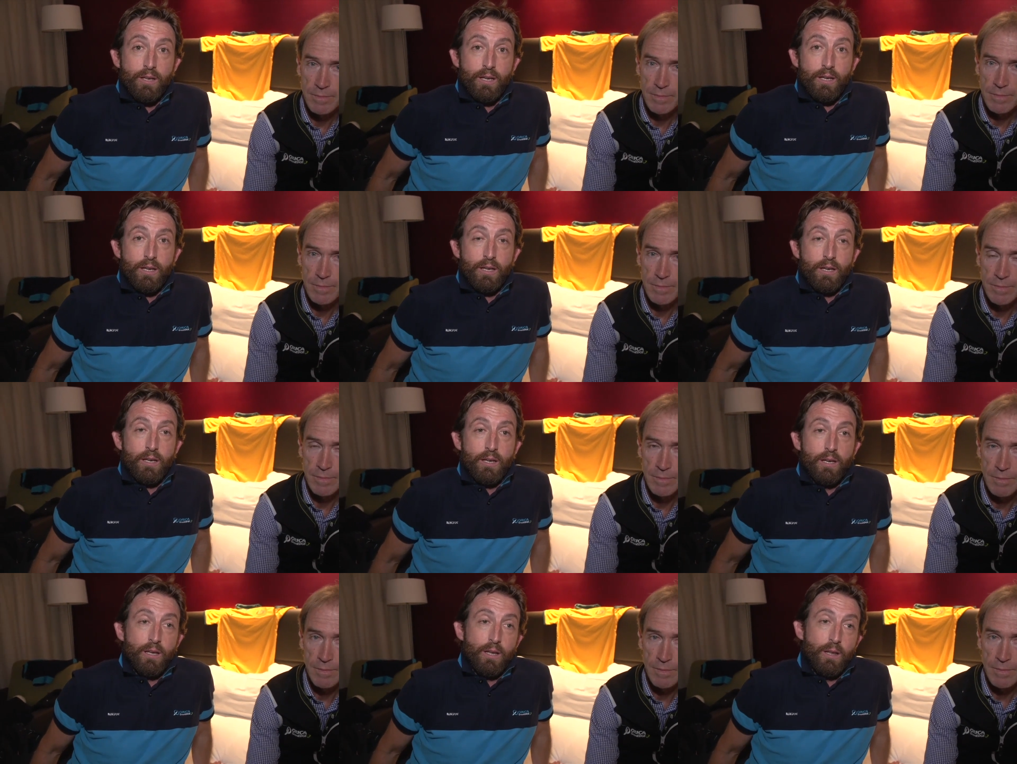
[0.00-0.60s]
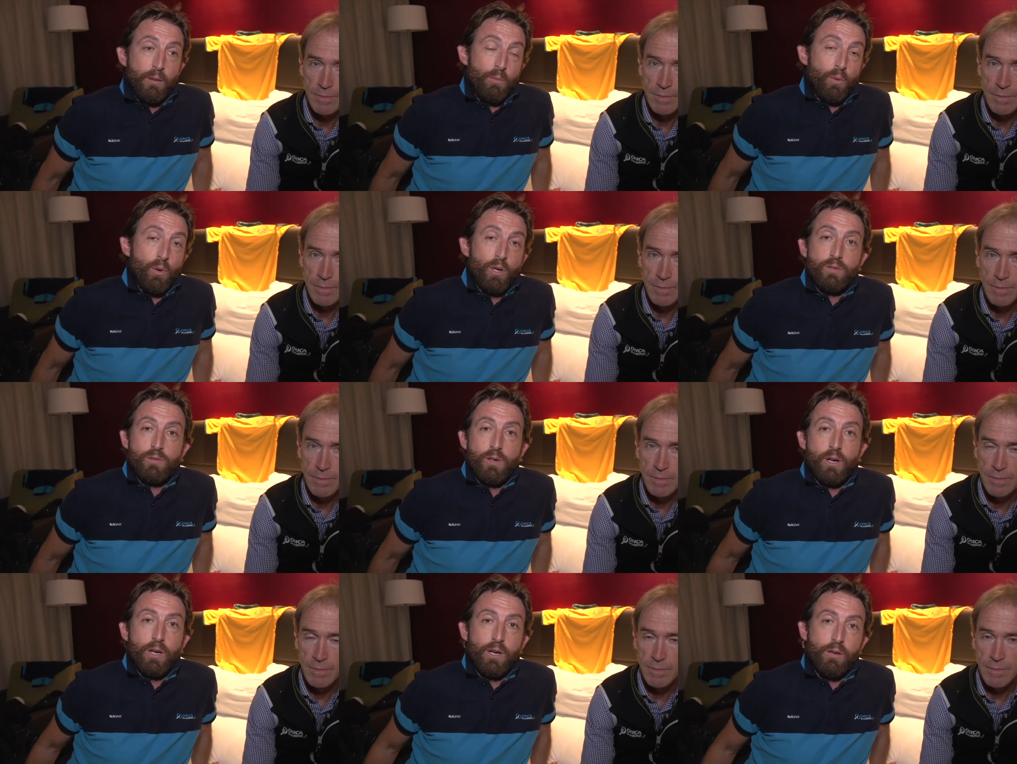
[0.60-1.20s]
Speaker 1: Uh, the
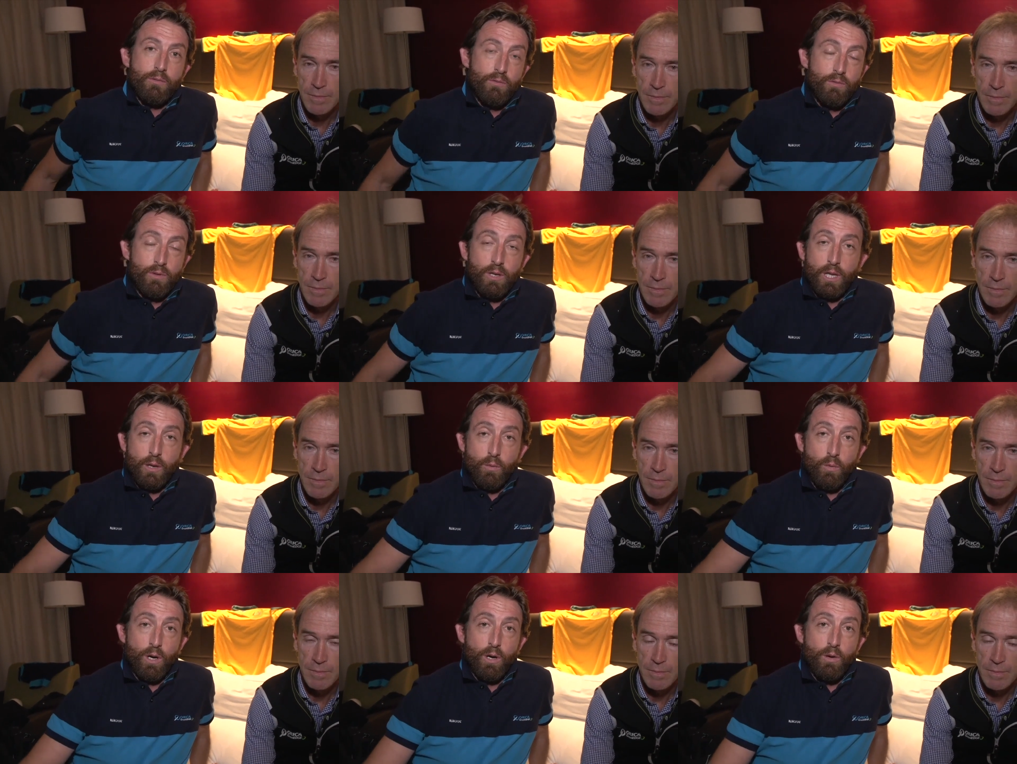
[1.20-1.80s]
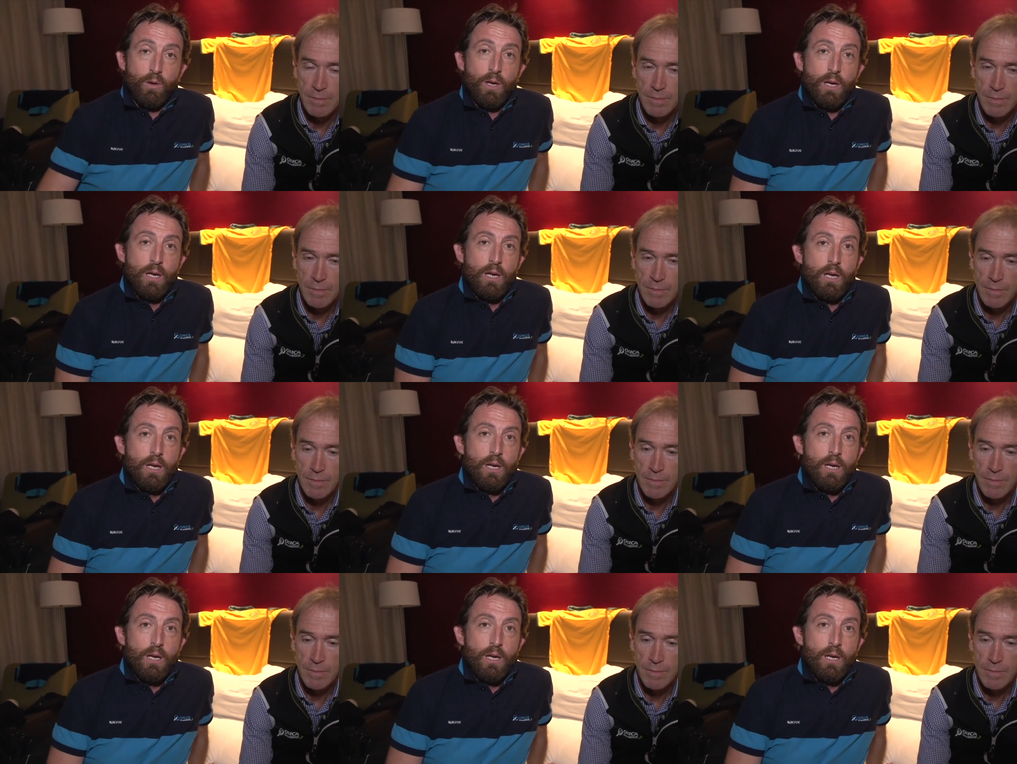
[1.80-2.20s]
boys rode really well